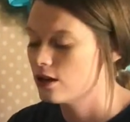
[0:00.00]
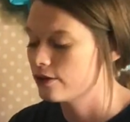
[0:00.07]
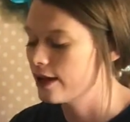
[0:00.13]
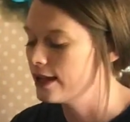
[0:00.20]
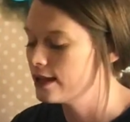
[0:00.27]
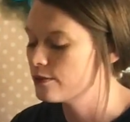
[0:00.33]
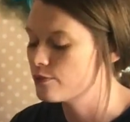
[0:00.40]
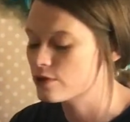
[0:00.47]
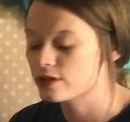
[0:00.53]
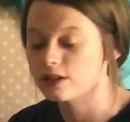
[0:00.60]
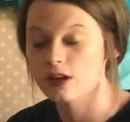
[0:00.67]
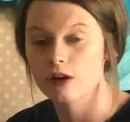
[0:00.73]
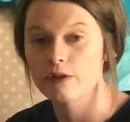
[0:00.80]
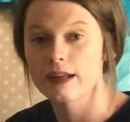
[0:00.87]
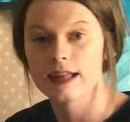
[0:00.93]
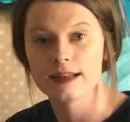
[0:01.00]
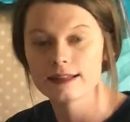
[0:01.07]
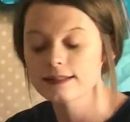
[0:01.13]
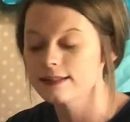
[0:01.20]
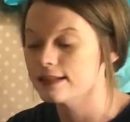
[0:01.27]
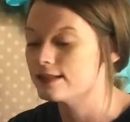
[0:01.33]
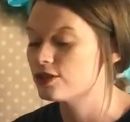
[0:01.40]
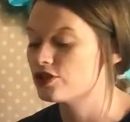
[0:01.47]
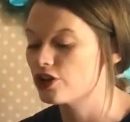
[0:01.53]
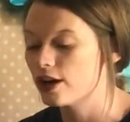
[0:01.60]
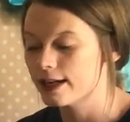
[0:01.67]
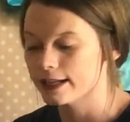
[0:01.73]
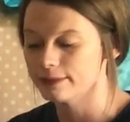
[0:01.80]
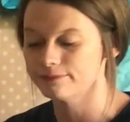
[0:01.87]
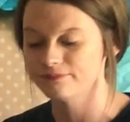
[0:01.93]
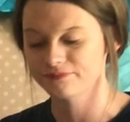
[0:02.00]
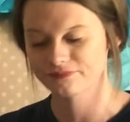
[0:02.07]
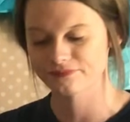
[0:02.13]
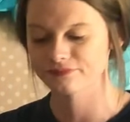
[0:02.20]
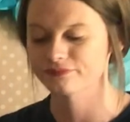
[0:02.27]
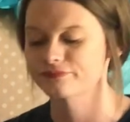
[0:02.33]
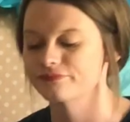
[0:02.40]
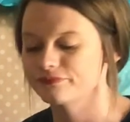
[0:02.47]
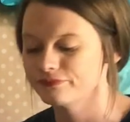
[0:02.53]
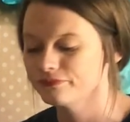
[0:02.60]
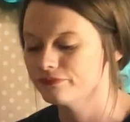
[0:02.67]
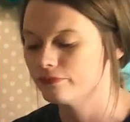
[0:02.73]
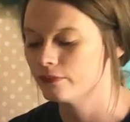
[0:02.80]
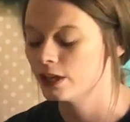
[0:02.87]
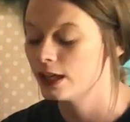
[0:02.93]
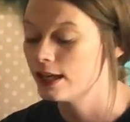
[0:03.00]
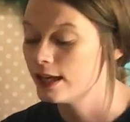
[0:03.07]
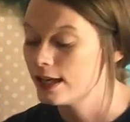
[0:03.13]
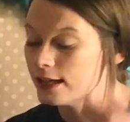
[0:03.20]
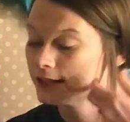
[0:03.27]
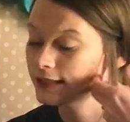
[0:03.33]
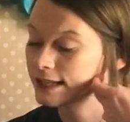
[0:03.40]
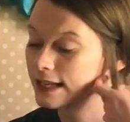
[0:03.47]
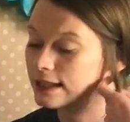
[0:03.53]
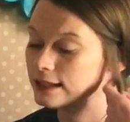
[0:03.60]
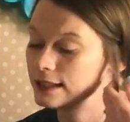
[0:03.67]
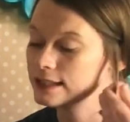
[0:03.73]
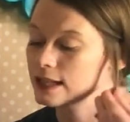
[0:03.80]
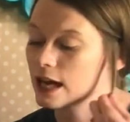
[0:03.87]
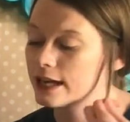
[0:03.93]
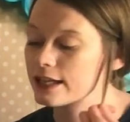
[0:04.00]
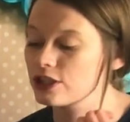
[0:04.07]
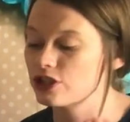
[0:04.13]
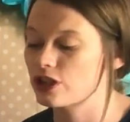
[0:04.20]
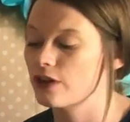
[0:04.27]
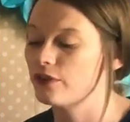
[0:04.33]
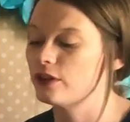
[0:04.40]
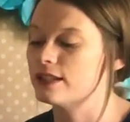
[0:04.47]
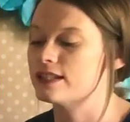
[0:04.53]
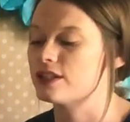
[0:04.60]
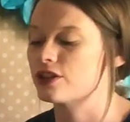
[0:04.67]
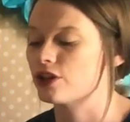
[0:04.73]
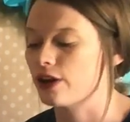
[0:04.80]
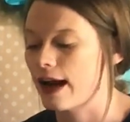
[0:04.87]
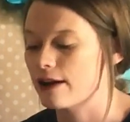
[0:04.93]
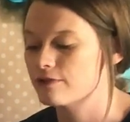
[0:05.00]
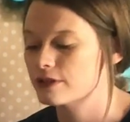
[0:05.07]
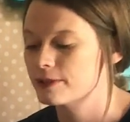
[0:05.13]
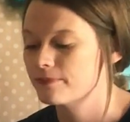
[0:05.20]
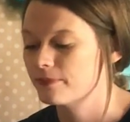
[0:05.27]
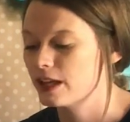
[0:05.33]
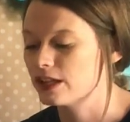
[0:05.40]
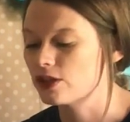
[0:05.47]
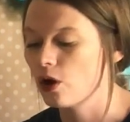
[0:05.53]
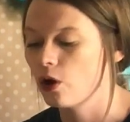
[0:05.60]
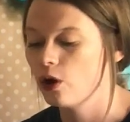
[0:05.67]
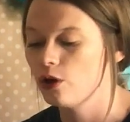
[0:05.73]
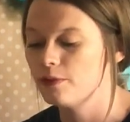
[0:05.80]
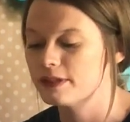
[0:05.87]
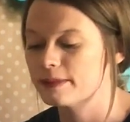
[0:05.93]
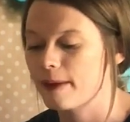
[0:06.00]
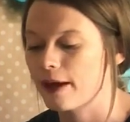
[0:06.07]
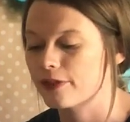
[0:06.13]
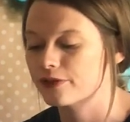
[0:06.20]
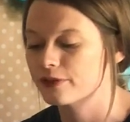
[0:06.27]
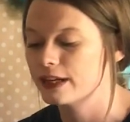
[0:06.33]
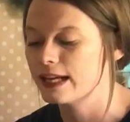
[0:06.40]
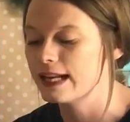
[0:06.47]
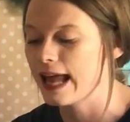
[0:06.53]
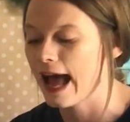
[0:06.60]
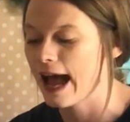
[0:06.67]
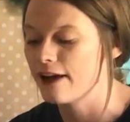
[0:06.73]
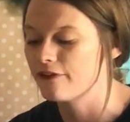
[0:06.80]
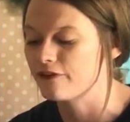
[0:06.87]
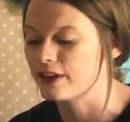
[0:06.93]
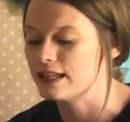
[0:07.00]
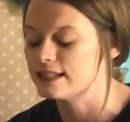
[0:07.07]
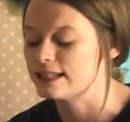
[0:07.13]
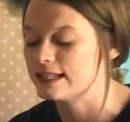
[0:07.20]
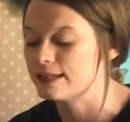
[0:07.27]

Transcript: right? And let's go ahead and get started. Stanley dug his shovel into the ground. His hole was about 3.5 feet